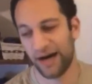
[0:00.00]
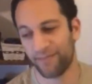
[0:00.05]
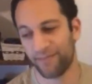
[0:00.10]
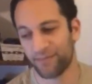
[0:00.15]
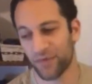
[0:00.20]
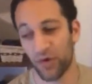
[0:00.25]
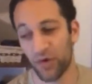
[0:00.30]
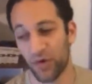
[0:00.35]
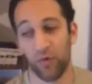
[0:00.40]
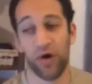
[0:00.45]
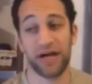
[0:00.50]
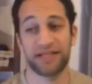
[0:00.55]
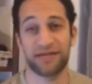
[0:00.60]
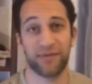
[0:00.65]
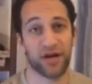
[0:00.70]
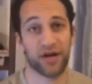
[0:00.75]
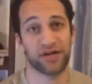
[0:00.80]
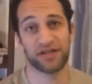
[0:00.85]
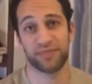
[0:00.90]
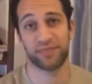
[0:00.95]
And Wiser
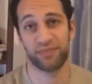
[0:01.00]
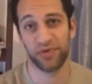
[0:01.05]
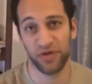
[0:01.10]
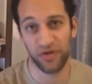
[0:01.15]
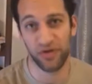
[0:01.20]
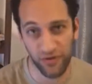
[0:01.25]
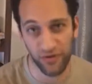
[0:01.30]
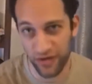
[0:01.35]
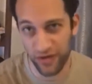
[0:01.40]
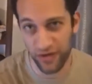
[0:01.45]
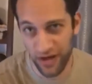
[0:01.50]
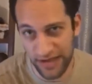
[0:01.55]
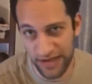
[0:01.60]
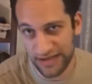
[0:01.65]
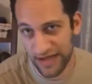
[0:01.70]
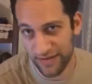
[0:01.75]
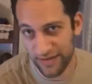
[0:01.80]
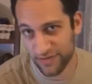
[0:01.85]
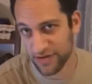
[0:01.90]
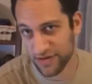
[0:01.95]
Market is a beautiful
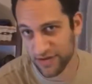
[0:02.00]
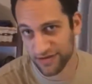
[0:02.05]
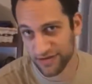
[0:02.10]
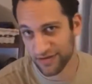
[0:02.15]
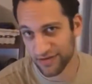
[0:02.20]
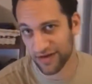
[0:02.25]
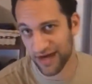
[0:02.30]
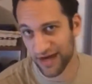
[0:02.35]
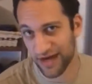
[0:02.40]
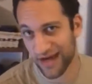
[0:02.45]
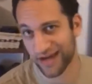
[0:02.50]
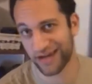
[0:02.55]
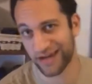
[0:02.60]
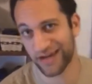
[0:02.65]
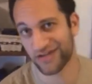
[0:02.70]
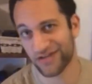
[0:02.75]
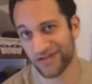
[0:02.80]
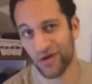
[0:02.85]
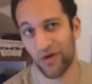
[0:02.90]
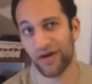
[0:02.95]
concept, and
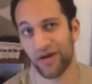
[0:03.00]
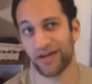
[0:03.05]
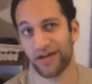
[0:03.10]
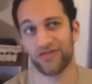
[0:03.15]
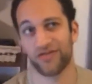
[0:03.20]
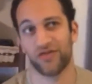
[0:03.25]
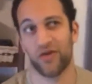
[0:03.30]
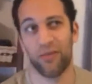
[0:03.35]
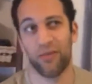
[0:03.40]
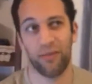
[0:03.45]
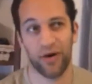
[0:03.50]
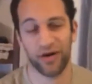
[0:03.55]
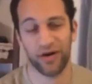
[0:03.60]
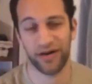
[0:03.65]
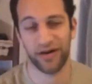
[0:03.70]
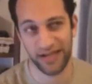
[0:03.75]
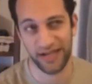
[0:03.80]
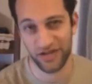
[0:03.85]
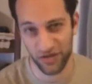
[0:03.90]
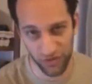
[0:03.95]
it's going into a
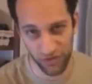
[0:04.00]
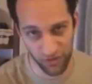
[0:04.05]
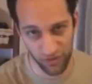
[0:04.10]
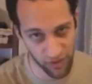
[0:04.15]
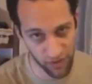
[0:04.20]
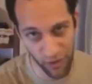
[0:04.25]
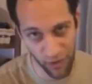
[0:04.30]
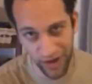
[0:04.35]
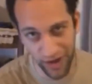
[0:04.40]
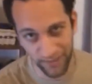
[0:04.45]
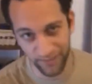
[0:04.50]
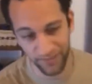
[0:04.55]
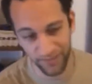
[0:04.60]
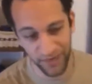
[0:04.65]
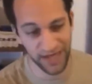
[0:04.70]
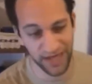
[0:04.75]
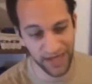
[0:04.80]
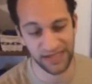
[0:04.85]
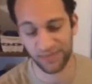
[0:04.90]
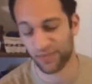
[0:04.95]
market that's growing,
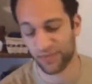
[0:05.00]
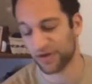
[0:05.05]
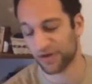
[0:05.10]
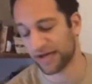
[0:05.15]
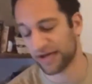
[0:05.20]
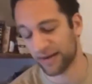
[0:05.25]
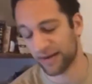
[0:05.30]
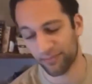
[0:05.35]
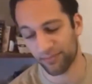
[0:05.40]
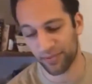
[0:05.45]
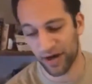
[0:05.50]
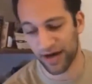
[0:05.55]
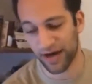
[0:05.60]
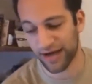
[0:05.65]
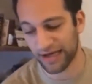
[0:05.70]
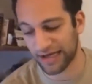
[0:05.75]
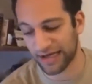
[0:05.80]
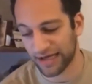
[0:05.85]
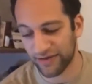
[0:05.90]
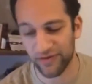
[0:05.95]
and it's brilliant.
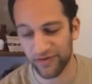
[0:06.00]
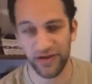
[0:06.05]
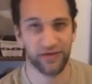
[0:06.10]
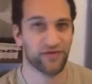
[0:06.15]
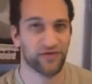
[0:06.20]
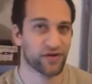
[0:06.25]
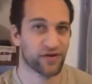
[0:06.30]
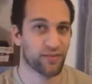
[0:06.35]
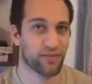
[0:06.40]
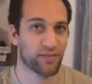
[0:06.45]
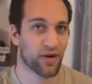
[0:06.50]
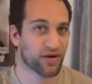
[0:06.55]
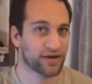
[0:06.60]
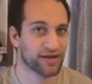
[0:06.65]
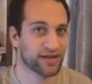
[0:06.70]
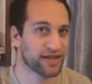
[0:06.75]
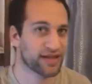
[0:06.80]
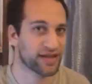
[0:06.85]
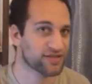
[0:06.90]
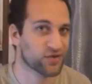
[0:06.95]
But even if you're in a
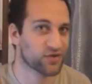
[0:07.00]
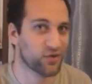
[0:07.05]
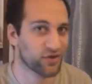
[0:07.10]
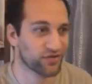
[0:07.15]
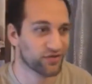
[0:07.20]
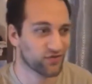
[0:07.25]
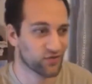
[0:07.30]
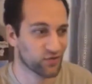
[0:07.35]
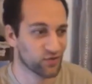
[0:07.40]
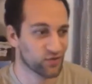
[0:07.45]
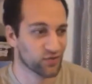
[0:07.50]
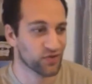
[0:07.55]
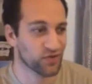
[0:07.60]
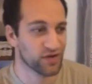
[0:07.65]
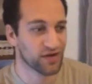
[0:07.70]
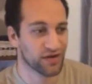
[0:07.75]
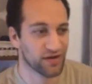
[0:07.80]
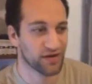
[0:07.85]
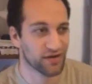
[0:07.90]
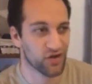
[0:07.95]
market that's going to,
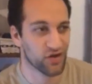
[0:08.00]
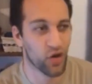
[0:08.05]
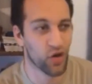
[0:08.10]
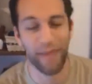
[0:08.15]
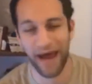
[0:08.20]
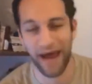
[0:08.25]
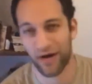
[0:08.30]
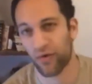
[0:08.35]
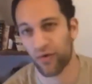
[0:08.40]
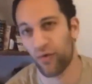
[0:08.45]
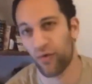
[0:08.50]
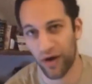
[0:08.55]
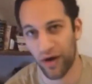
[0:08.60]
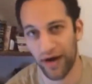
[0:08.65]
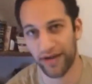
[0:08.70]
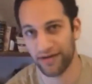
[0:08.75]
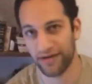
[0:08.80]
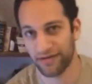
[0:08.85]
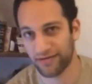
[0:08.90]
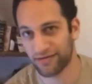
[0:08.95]
no matter
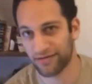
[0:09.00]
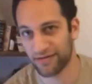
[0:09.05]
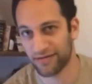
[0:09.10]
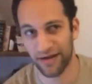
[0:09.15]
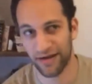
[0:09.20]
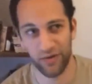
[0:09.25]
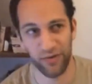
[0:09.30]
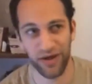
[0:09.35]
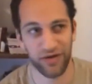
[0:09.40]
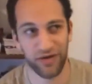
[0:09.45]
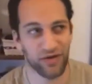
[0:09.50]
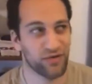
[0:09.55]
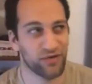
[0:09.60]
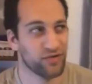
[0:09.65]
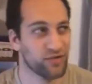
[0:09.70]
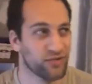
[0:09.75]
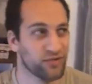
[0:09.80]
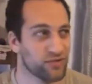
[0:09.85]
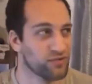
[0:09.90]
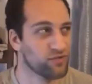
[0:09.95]
what, right, whether
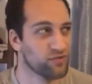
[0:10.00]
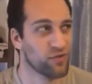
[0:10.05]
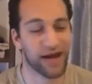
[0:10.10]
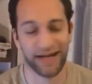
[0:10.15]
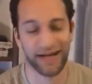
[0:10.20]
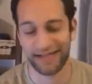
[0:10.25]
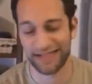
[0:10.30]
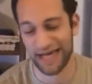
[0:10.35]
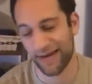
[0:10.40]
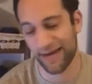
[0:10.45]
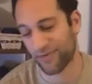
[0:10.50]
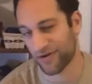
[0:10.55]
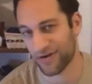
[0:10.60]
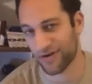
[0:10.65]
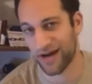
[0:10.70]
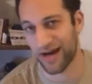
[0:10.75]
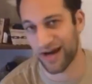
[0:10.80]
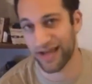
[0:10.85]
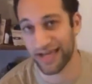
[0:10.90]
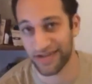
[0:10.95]
you want it to happen or
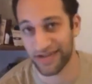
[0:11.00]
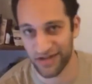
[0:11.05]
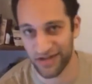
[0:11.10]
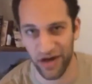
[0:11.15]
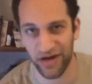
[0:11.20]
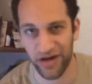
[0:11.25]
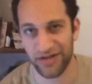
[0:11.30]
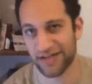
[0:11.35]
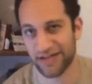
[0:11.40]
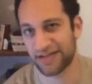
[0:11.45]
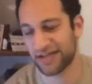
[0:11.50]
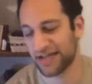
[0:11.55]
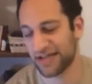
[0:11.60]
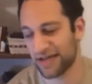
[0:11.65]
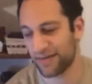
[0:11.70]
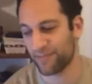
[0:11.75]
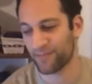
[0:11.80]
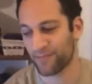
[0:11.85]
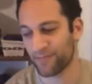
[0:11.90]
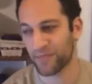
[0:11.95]
not, it's going to
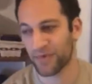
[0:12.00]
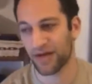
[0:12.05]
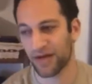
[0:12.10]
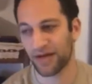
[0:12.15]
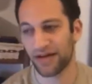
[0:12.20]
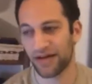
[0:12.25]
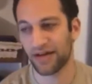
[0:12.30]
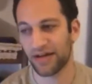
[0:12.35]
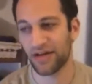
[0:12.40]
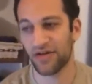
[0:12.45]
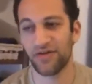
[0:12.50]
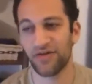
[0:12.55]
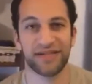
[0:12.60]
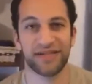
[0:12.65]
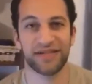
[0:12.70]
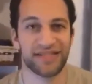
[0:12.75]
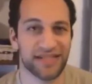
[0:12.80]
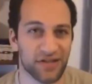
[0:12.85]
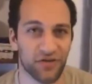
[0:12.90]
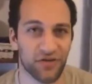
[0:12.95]
succeed, you can
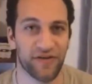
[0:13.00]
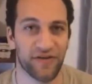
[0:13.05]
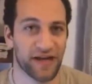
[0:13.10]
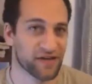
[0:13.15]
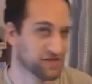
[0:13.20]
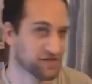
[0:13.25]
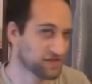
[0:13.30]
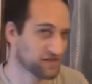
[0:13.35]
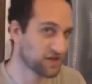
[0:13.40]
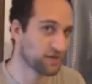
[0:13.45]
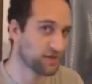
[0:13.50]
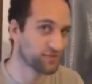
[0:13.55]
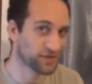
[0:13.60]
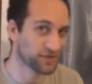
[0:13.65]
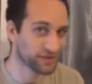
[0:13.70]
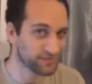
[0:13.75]
still fail as a company.